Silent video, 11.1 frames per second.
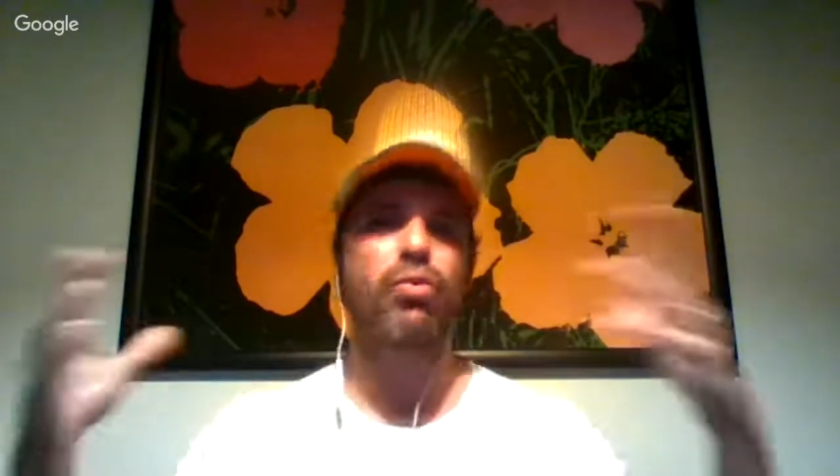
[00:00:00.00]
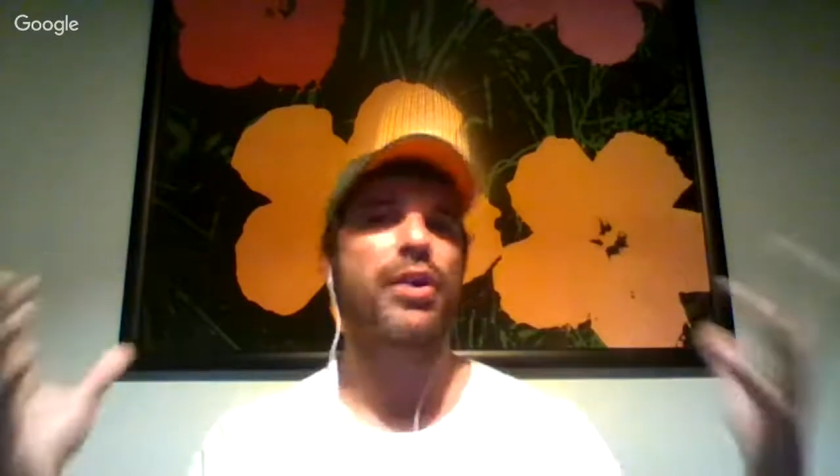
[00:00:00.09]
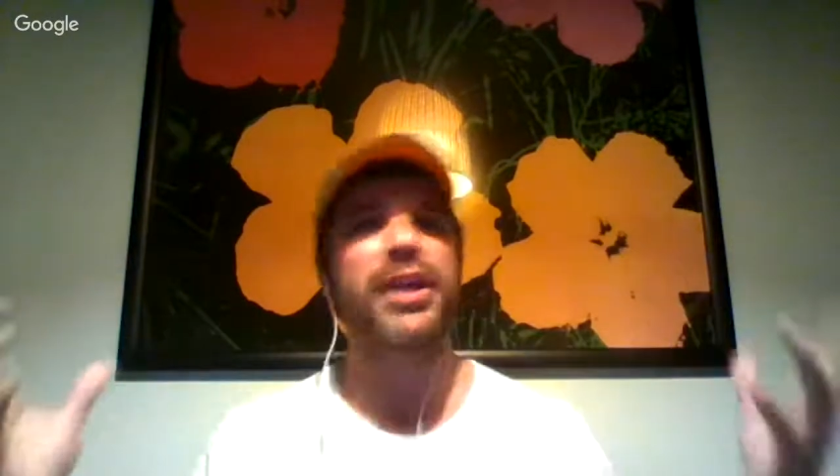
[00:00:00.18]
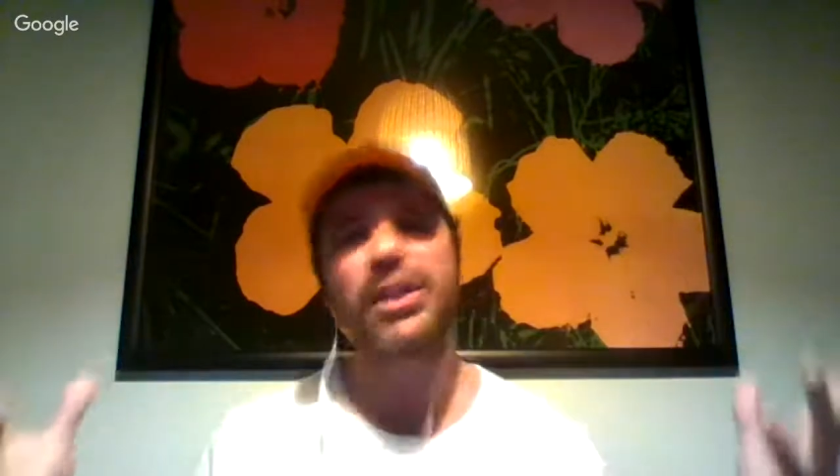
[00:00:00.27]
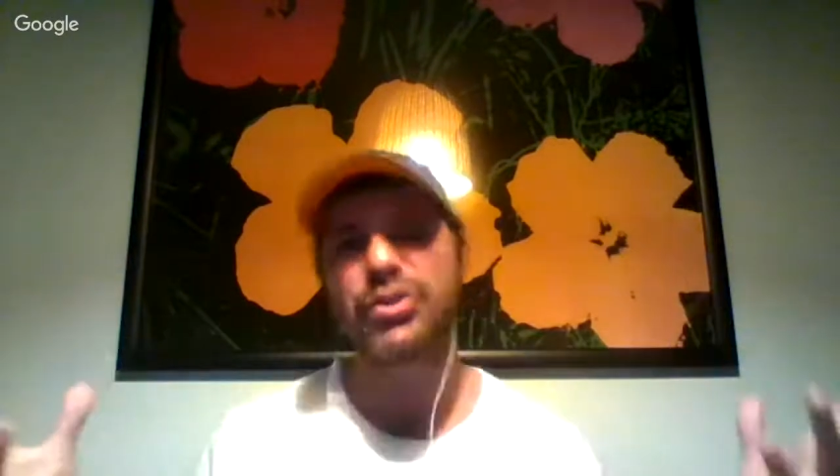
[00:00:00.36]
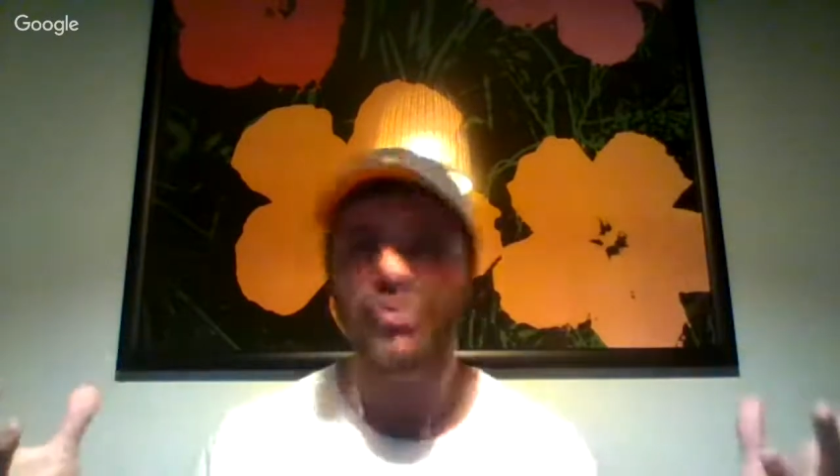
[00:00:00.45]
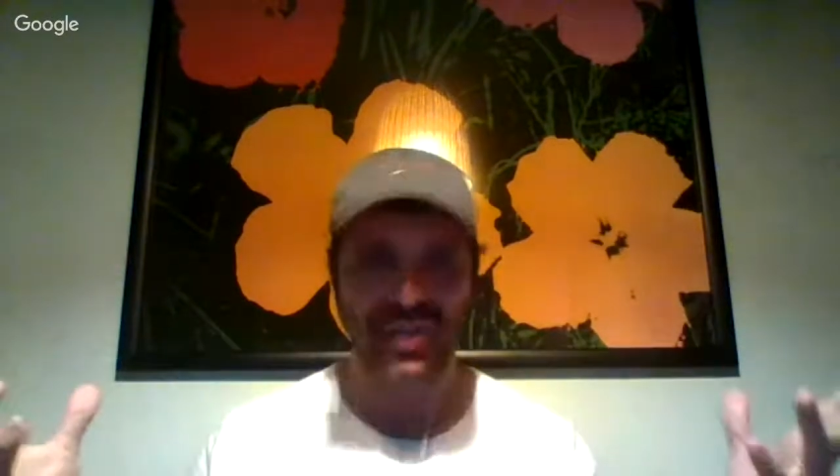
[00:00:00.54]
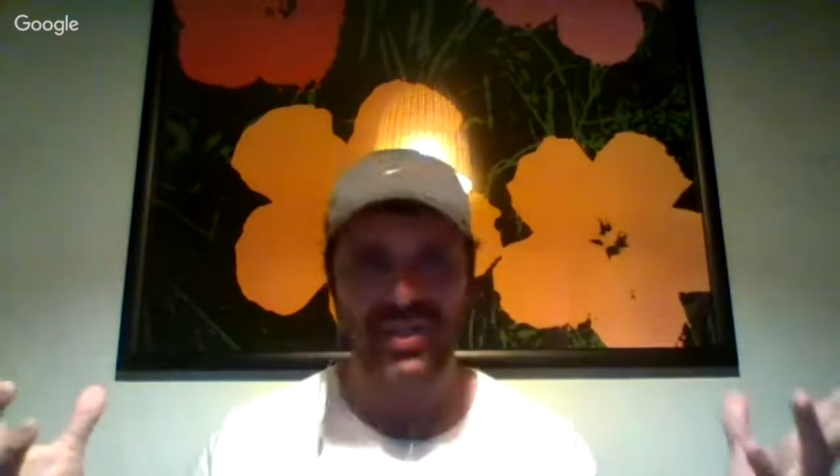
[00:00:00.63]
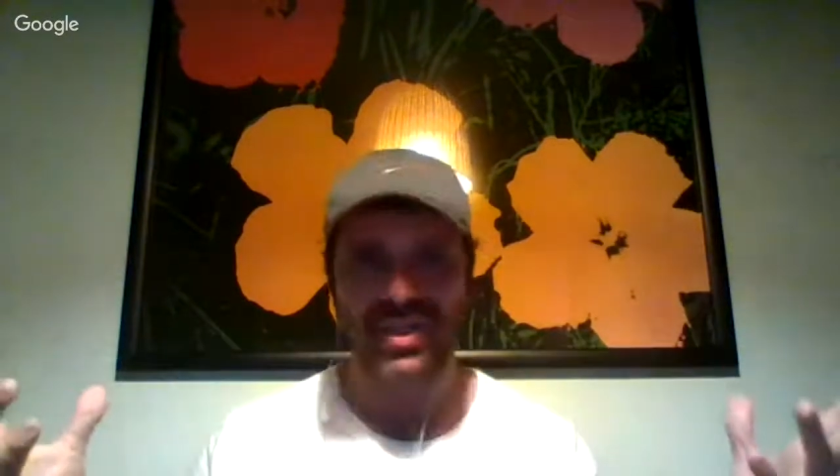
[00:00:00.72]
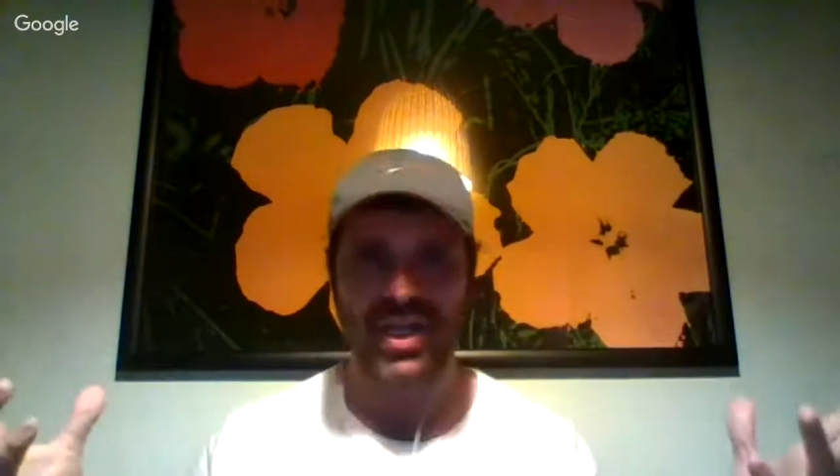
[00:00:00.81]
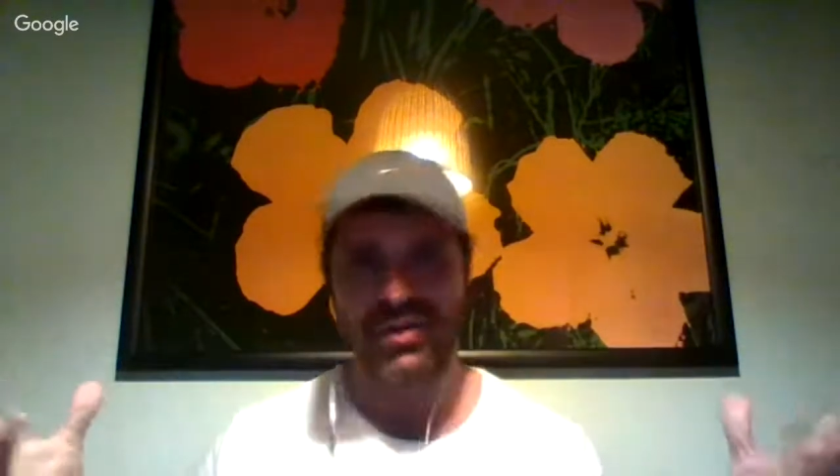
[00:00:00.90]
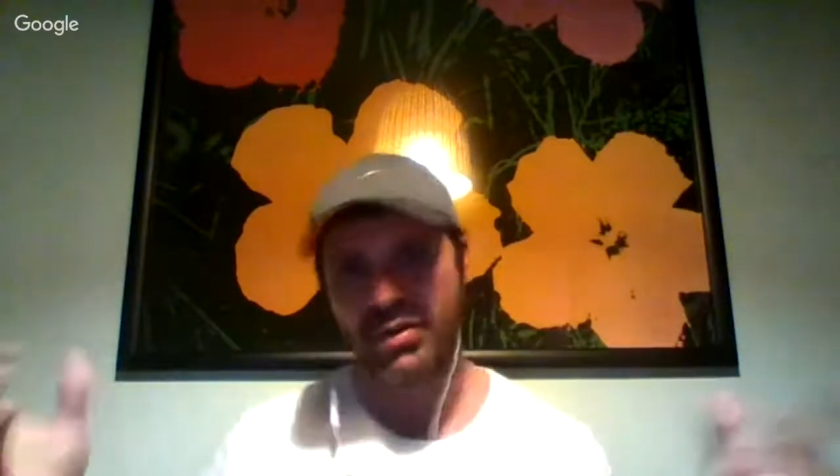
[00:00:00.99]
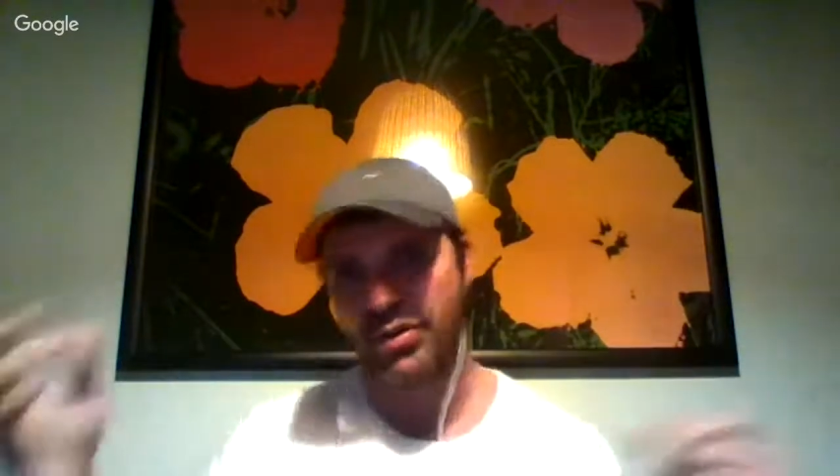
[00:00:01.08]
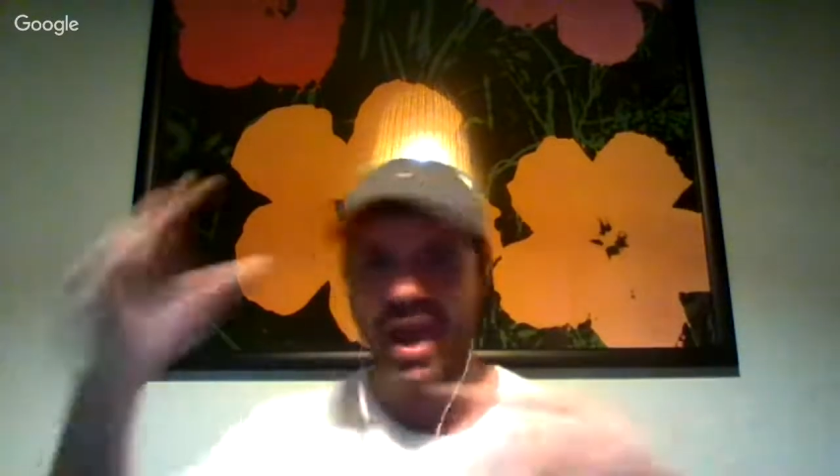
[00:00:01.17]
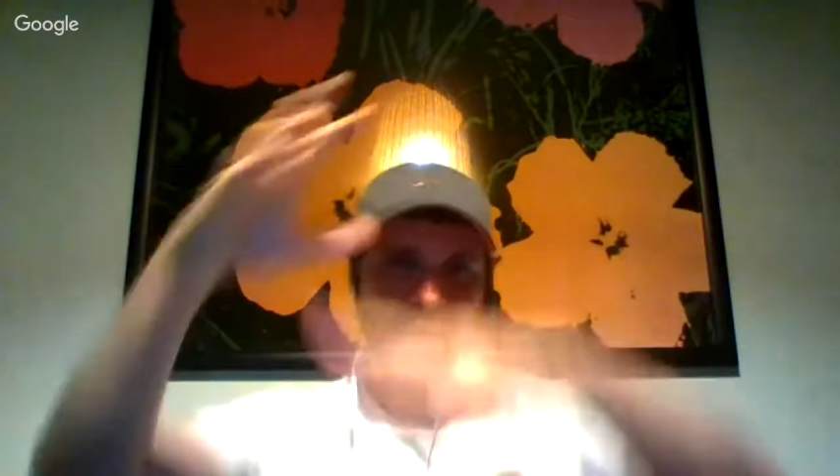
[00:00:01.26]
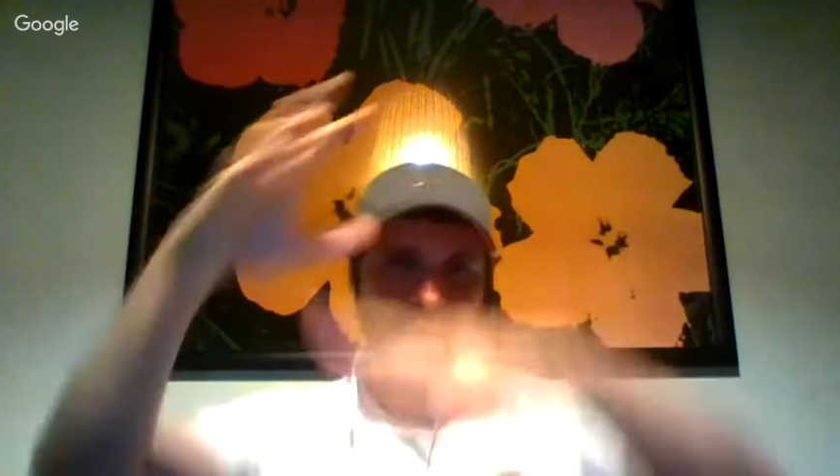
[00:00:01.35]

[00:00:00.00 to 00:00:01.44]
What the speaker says: more interesting when you have